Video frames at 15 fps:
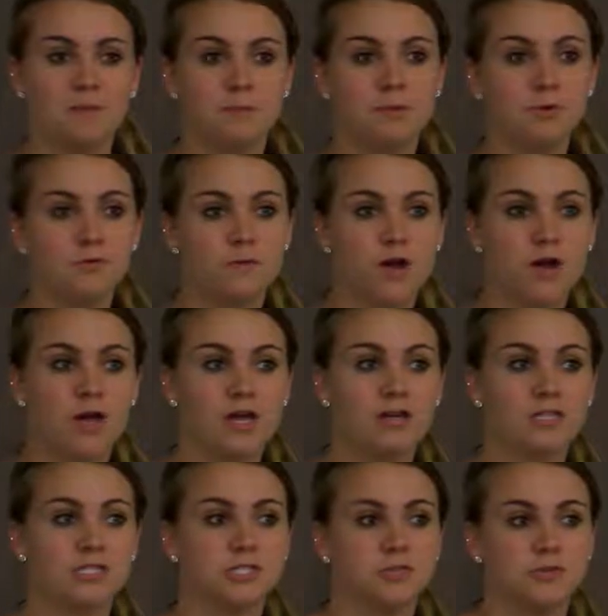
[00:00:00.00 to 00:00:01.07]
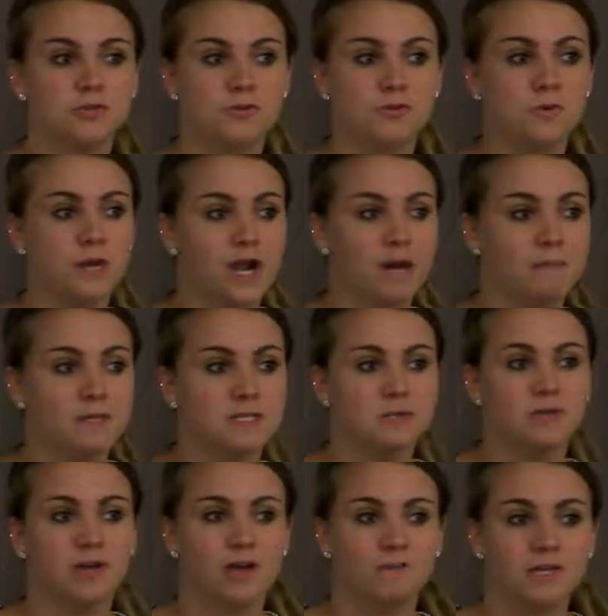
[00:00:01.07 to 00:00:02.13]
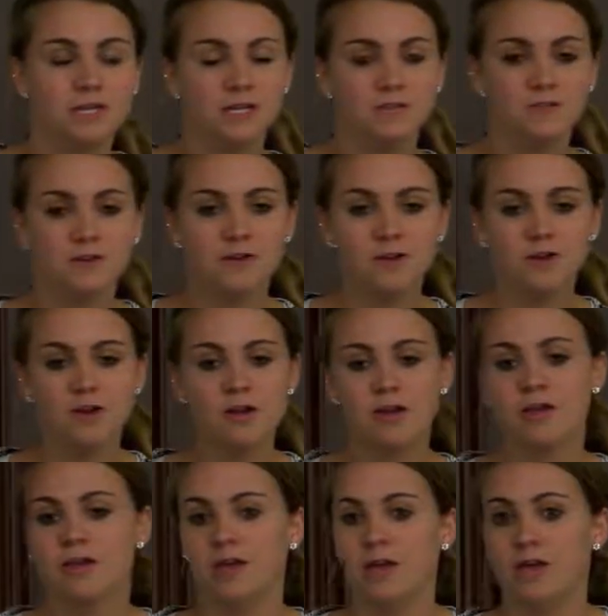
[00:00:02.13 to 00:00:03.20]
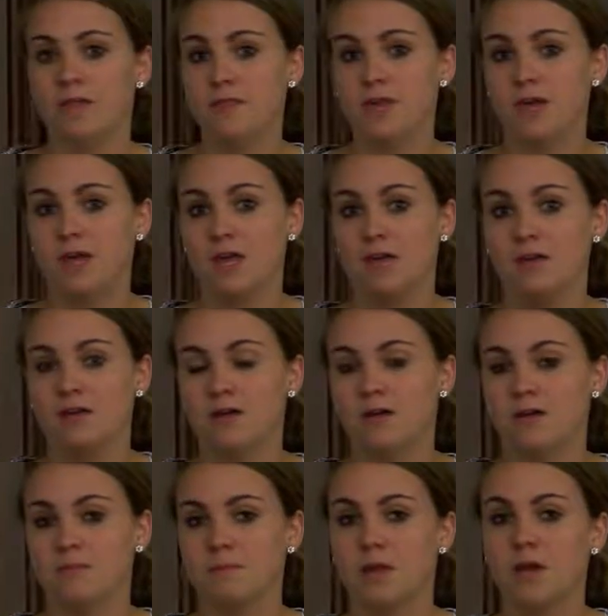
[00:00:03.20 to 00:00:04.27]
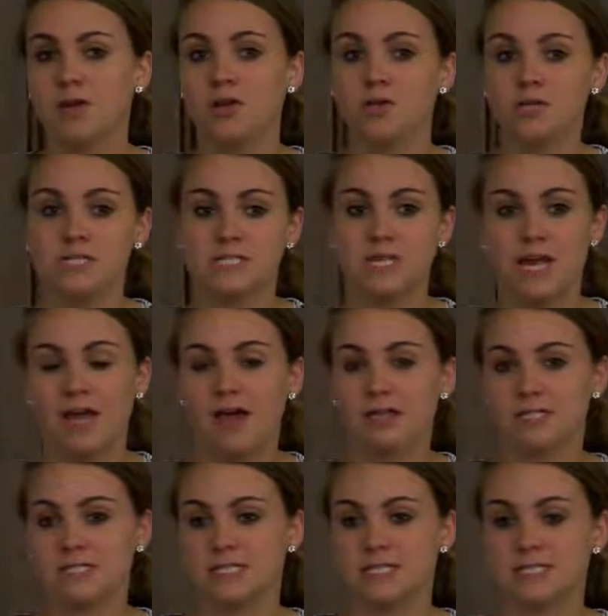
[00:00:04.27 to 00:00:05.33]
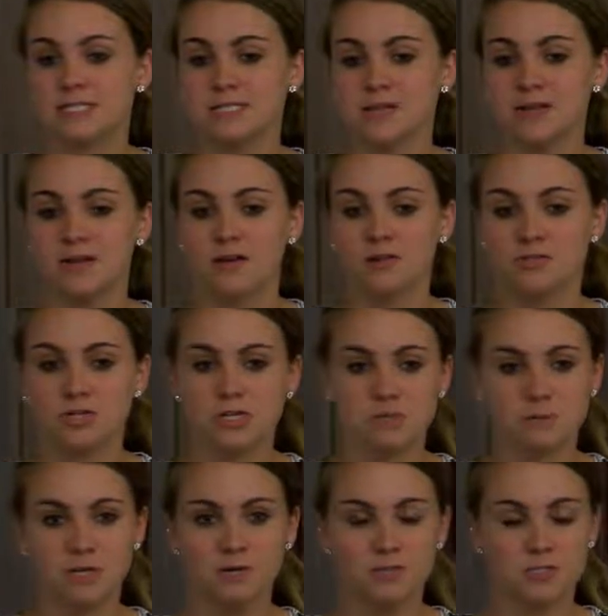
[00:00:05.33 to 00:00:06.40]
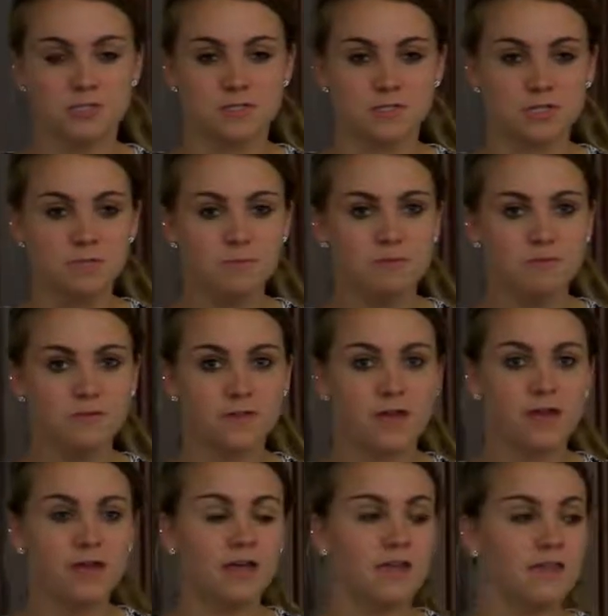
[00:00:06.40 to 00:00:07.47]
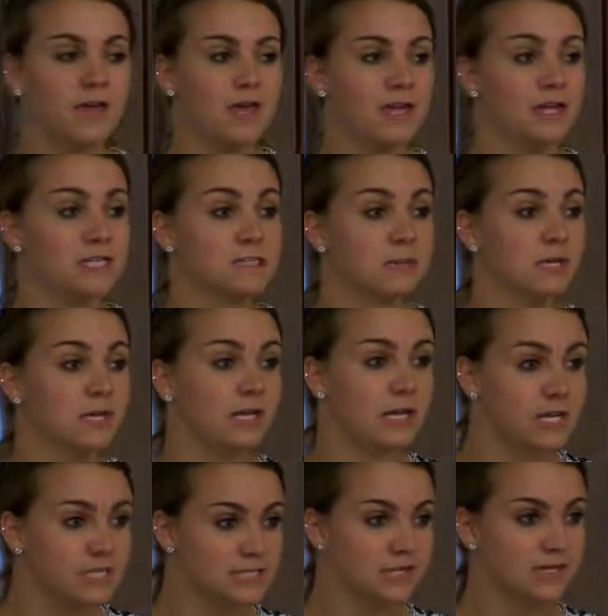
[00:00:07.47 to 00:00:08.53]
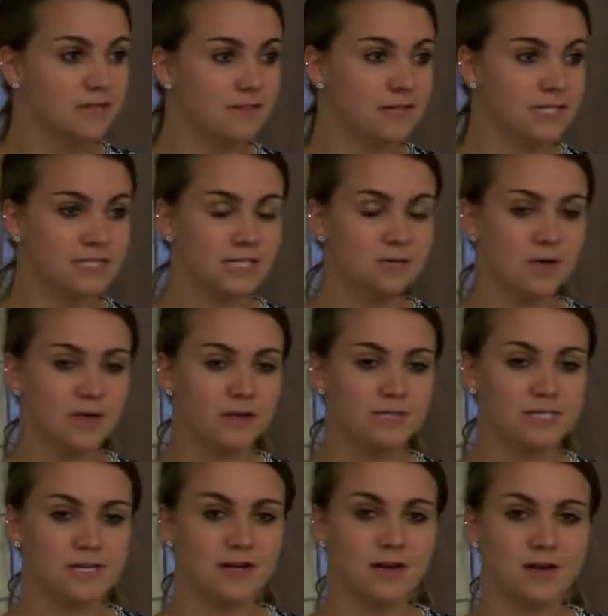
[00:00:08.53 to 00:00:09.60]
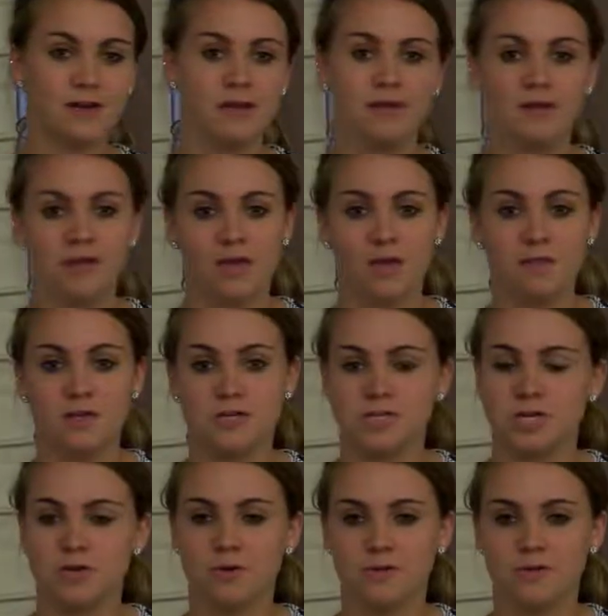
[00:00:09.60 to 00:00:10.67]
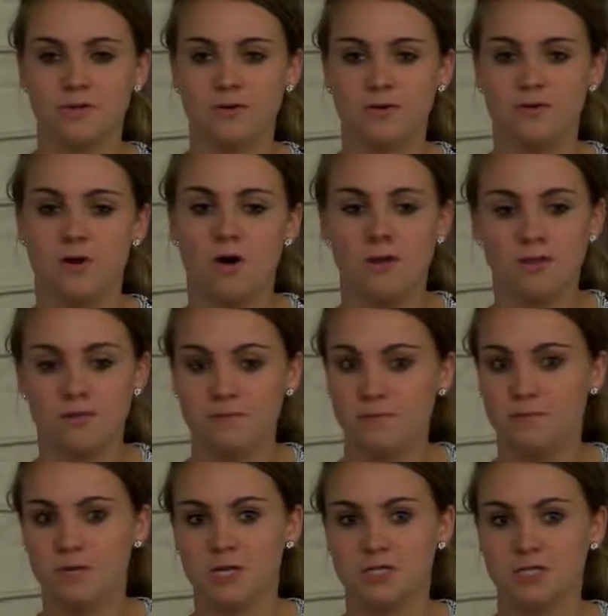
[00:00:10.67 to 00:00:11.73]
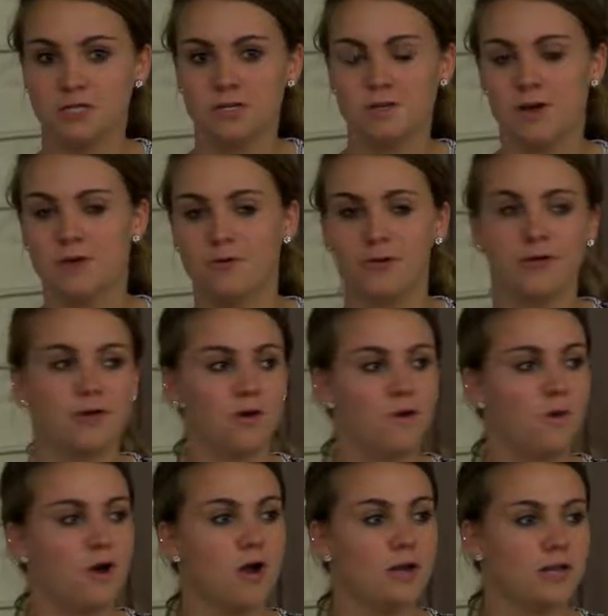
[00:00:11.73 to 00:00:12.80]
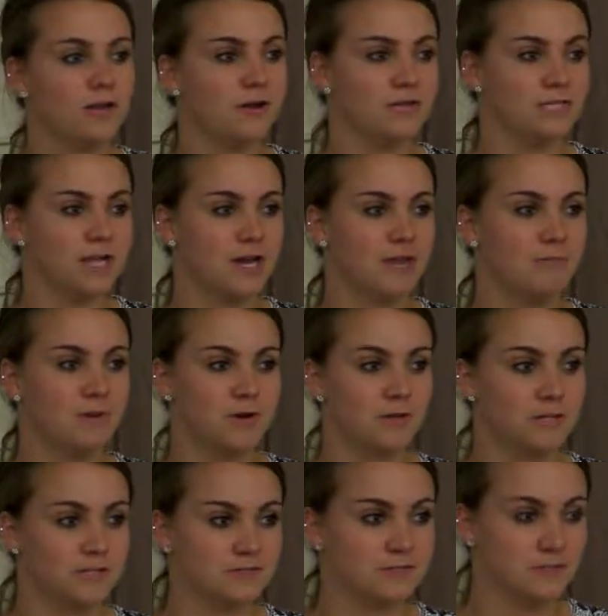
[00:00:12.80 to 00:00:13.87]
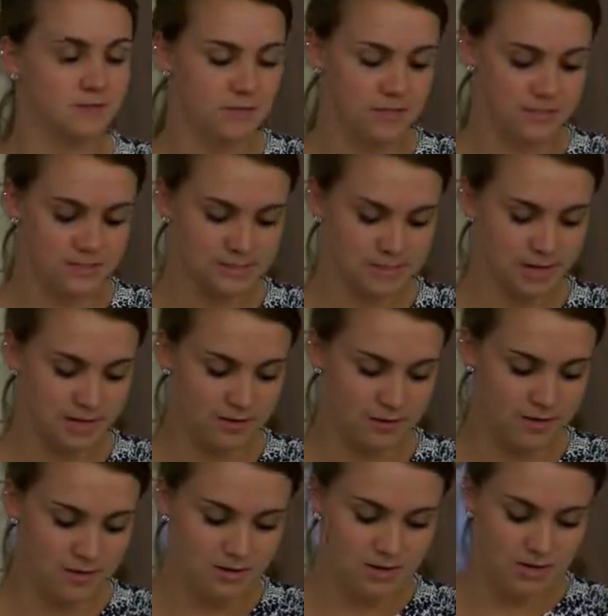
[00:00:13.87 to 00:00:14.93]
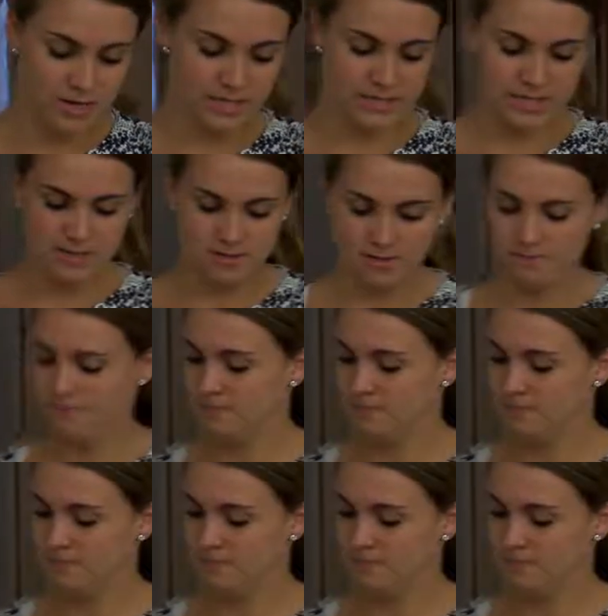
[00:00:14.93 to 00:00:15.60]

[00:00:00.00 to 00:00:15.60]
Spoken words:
going to move on to what happens when you have kidney failure, and then kind of go into dialysis and transplant, which is a treatment for that, and then explain a case study that I did while I was there, and then share with you all the information about like OR, ER time, and all the different things that I did.